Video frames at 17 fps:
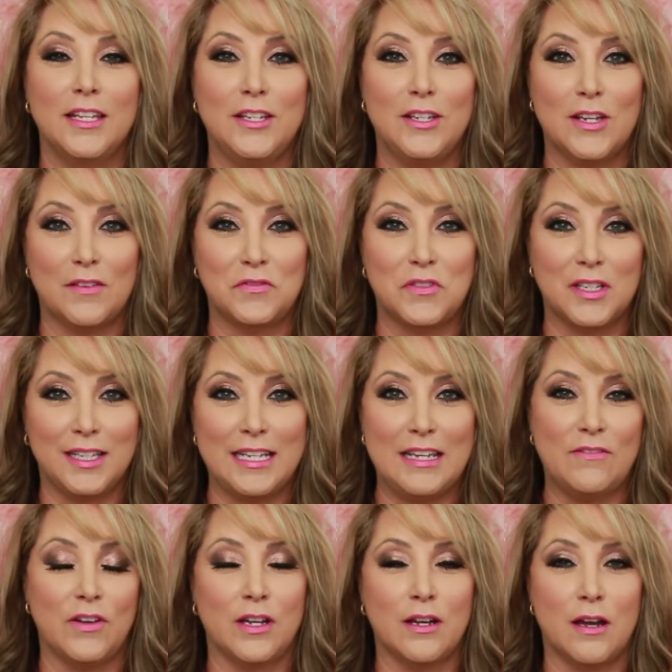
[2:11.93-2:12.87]
You have to
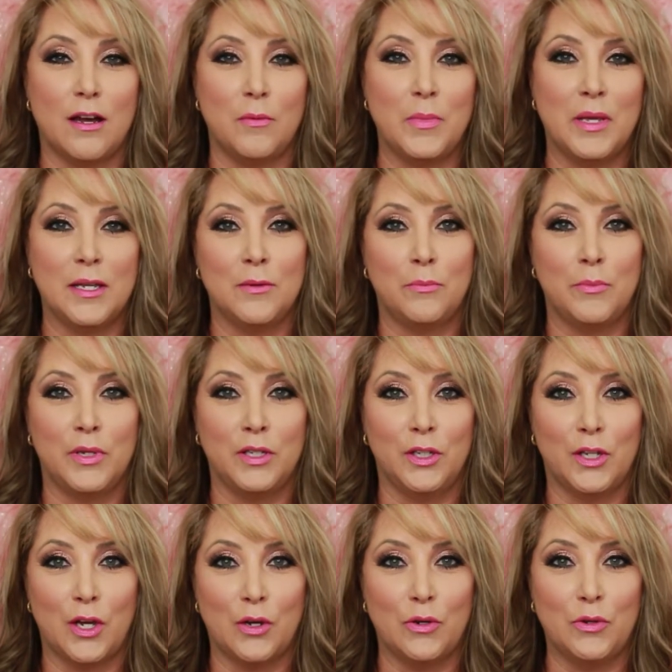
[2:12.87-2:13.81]
leave a comment
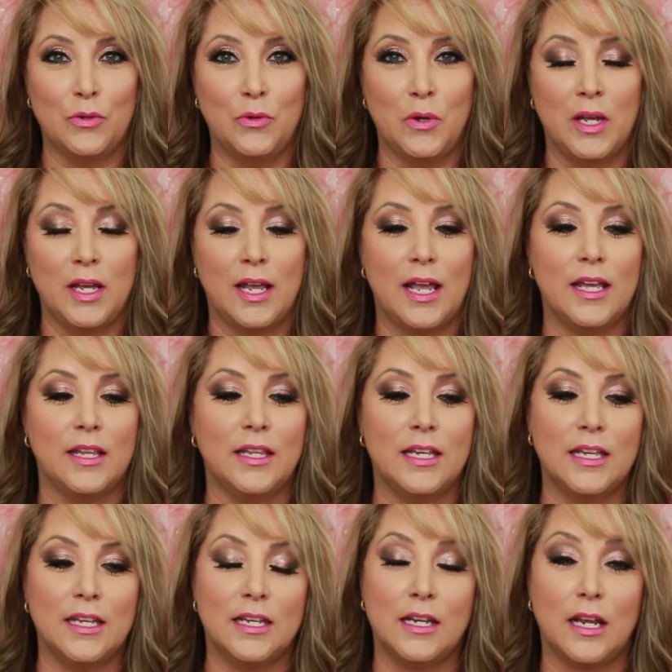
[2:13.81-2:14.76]
below and
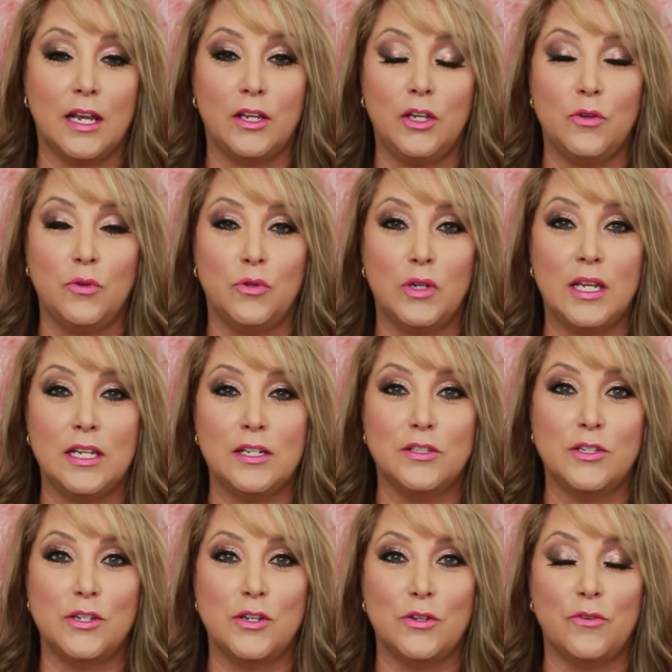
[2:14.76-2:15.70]
then you need
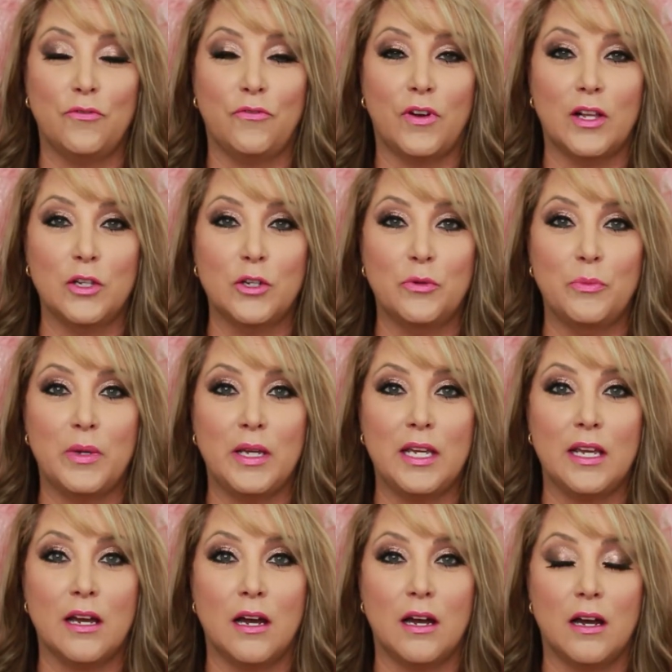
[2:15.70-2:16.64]
to follow
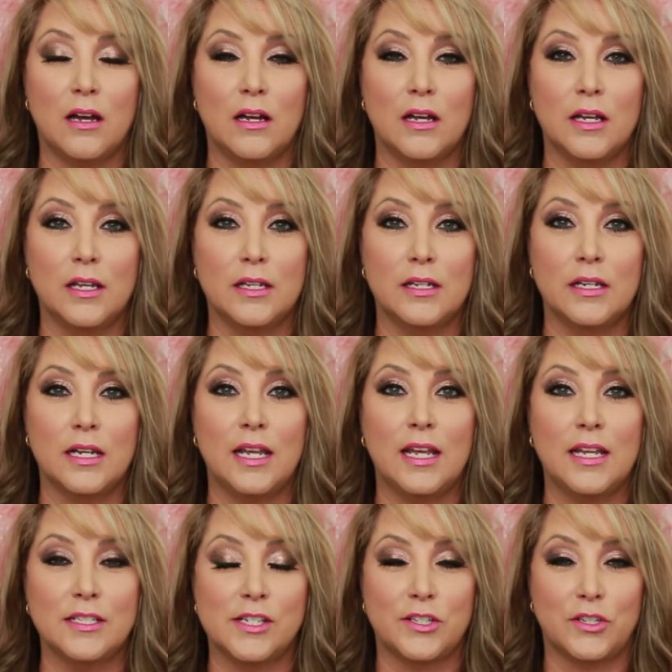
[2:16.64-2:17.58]
me on
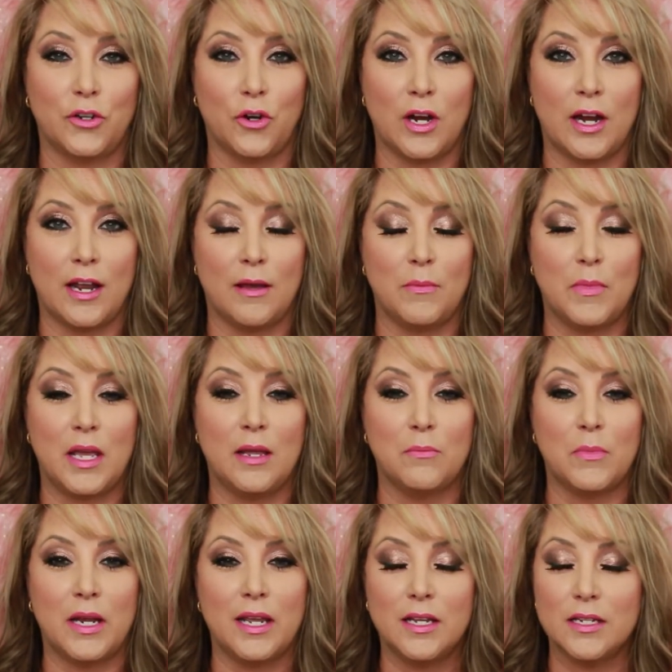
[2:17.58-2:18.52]
Instagram.
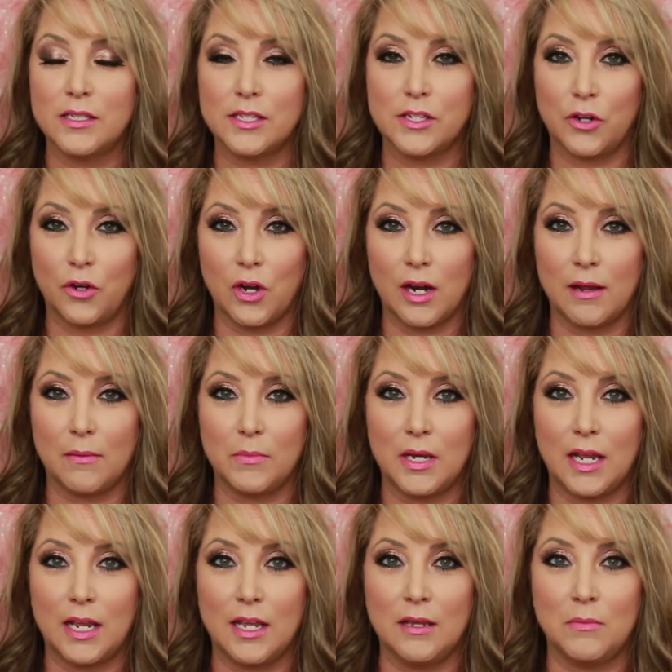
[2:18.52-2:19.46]
And my Instagram
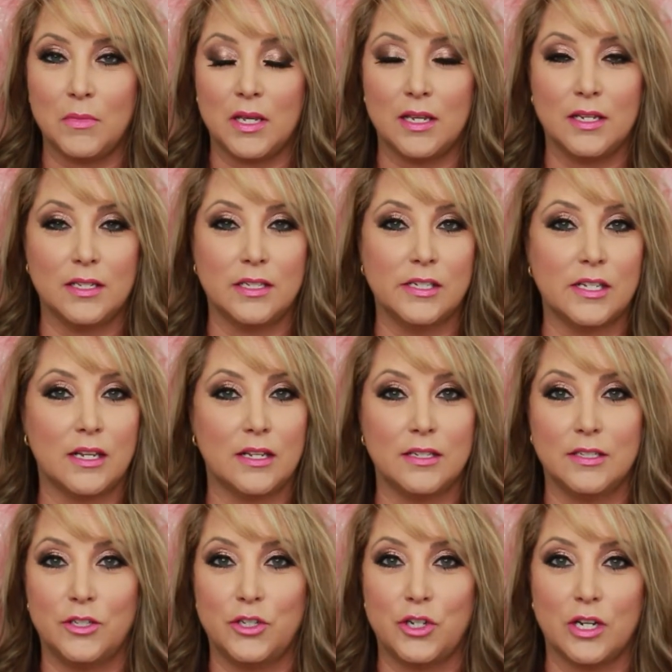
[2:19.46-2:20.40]
name is
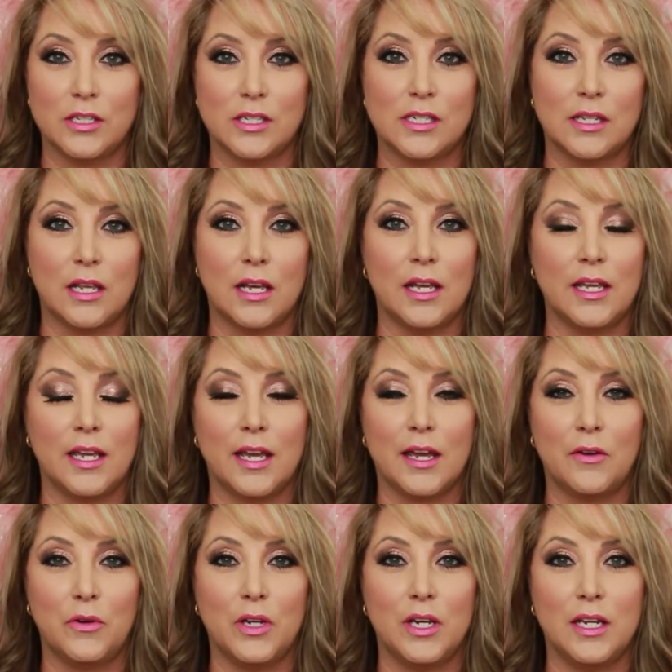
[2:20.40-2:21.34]
just like
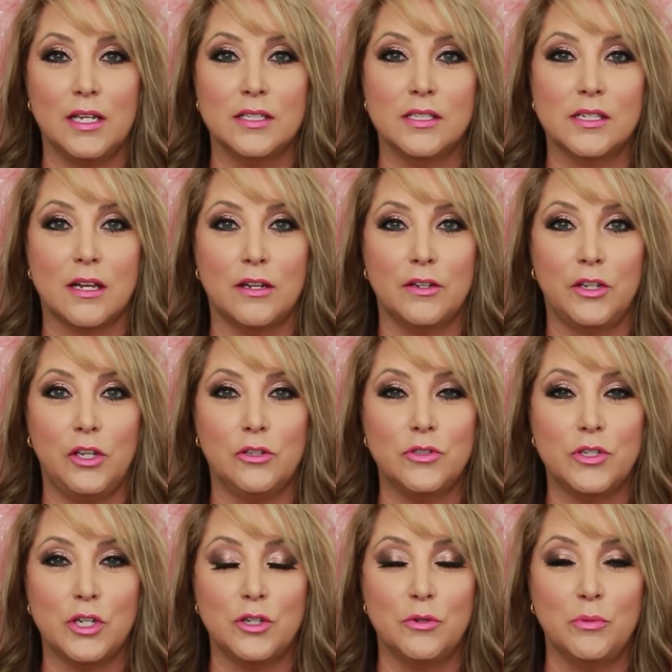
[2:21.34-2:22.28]
how it is on
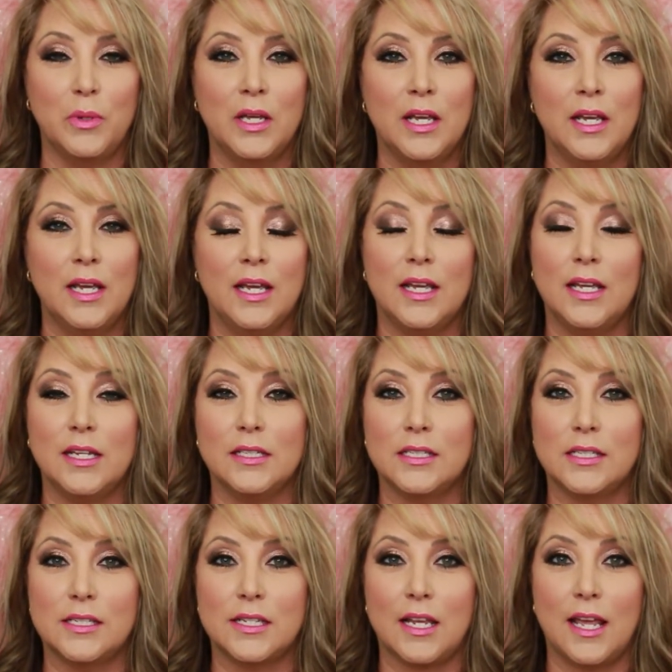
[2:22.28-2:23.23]
YouTube.
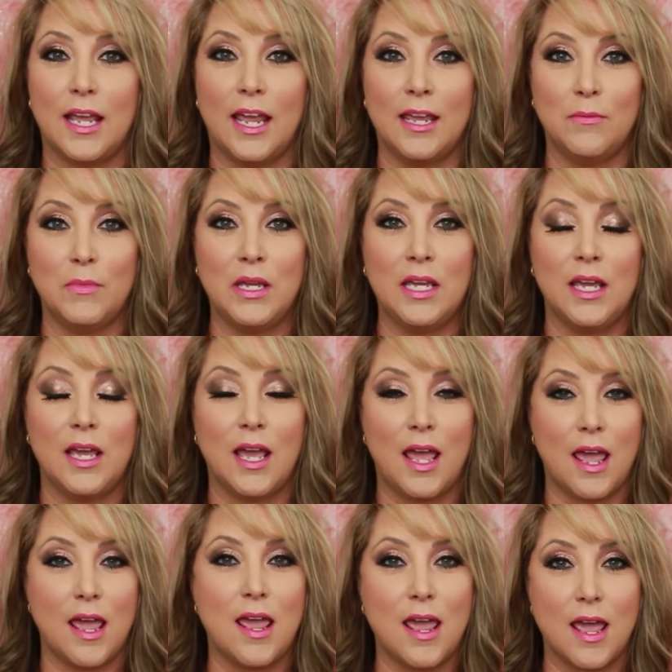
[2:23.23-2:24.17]
It's Aamyie,
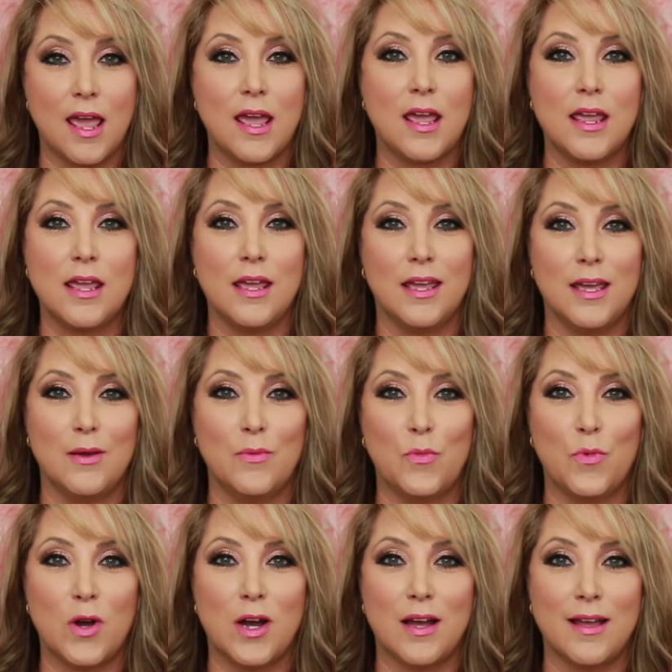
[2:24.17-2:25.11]

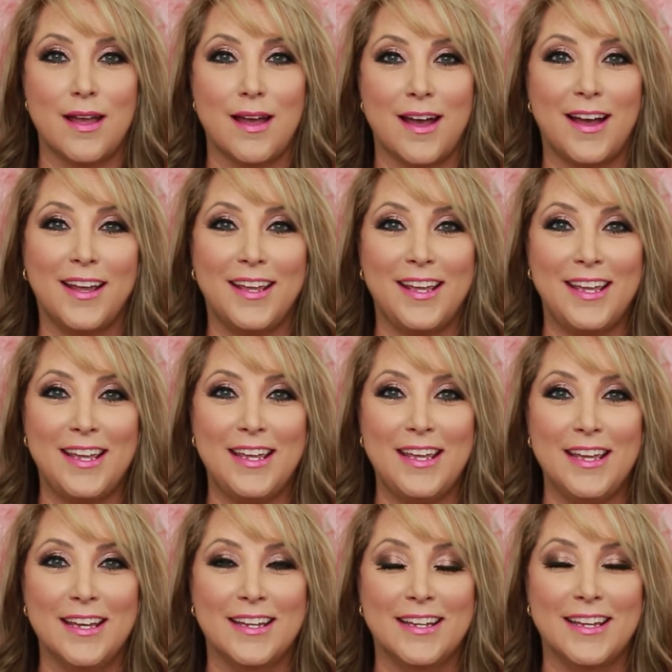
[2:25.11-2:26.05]

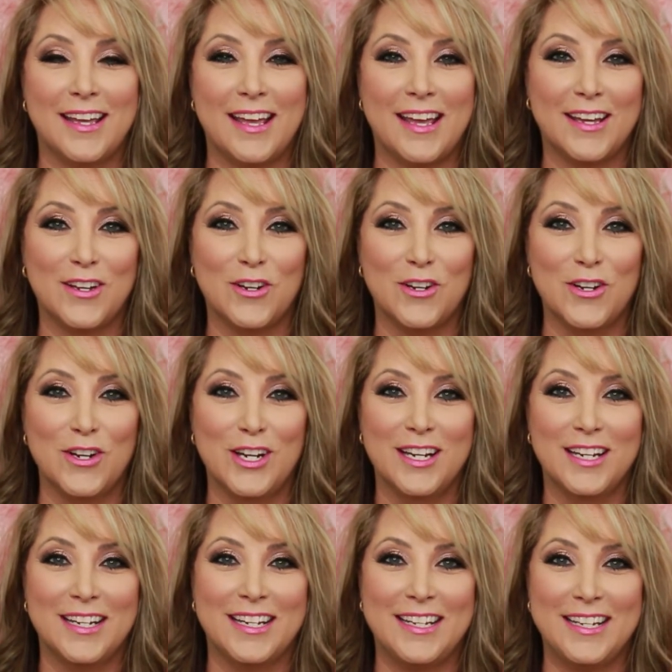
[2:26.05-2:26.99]
A-A-M-Y-I-E, Ecker,
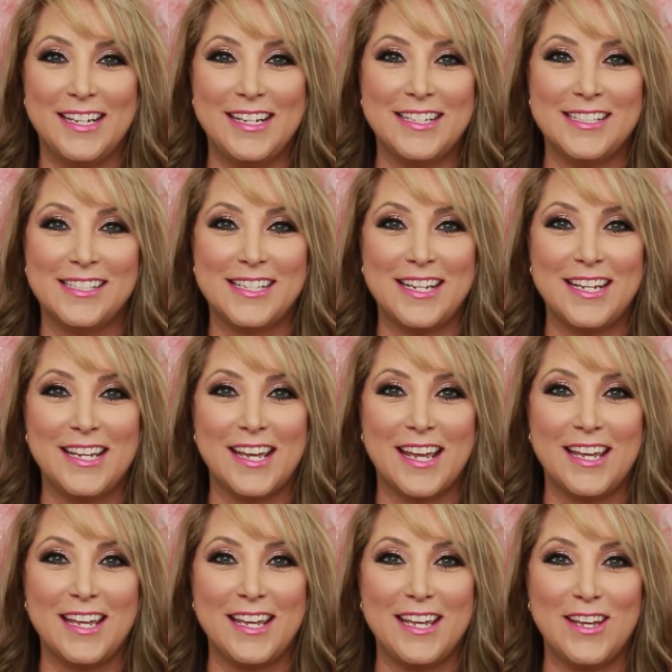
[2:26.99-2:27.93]

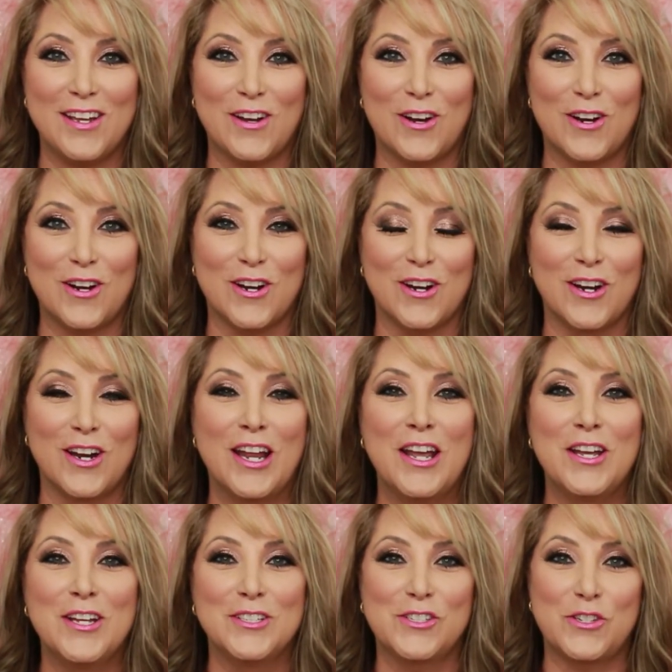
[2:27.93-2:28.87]
E-C-K-E-R.
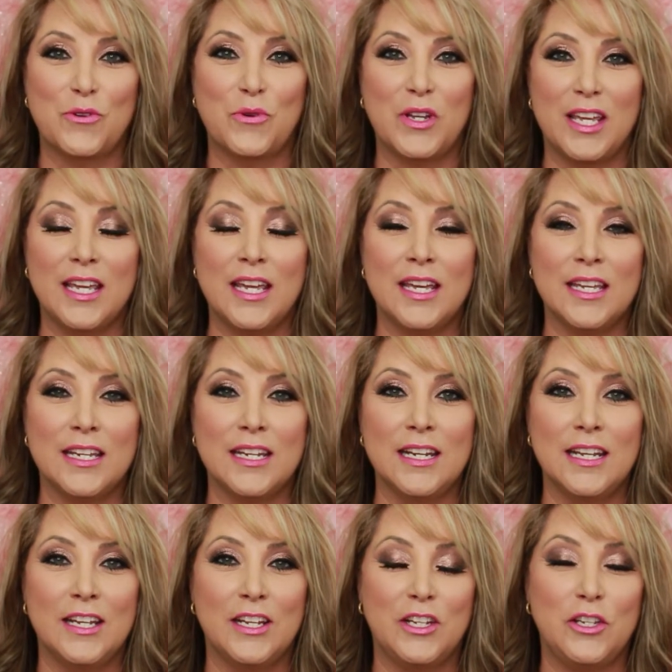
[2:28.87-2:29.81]
So
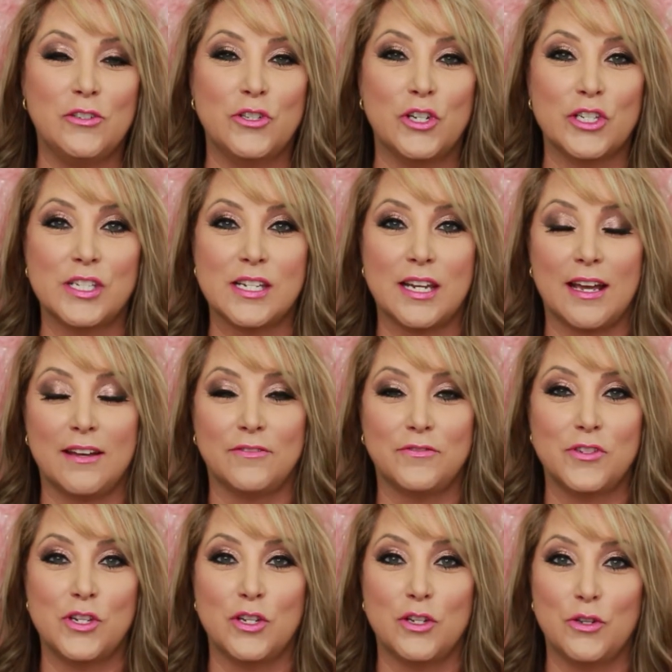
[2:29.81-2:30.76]
again, you just
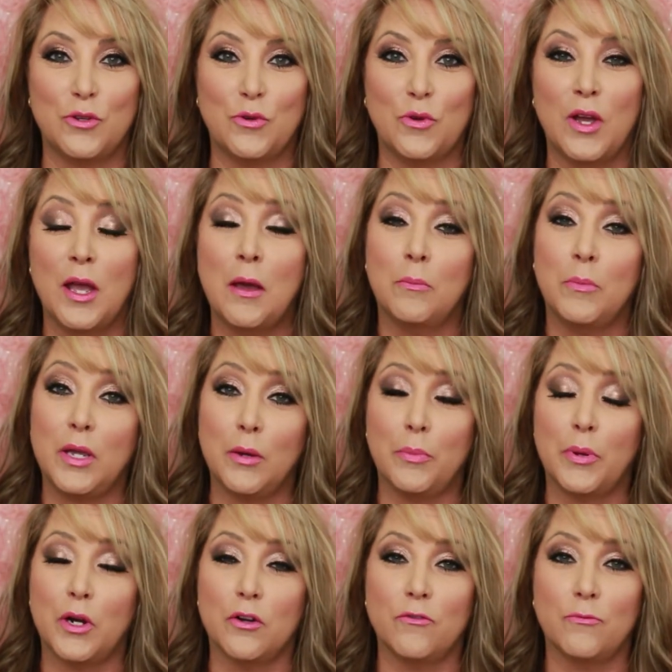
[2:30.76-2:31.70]
have to be a
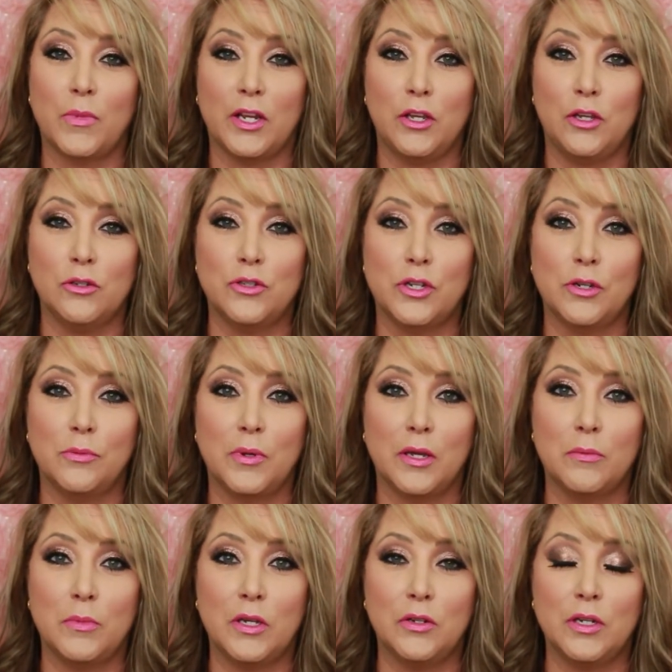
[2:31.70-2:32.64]
part of my YouTube
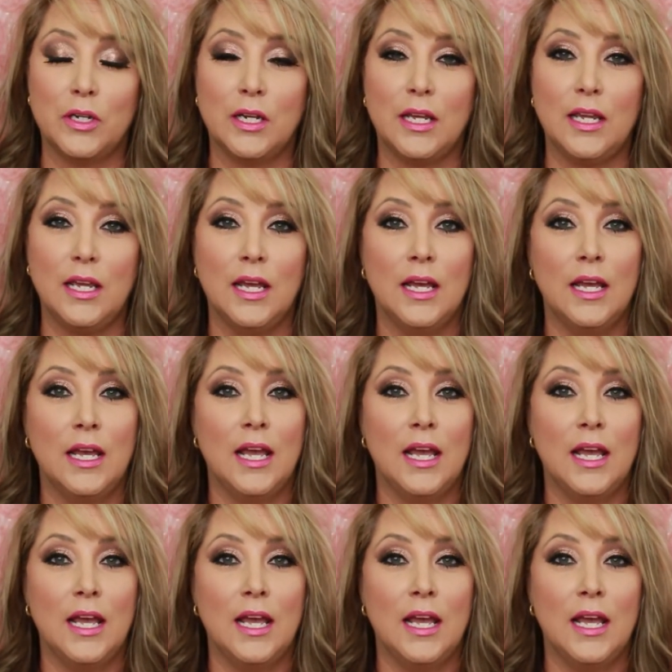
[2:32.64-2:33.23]
community,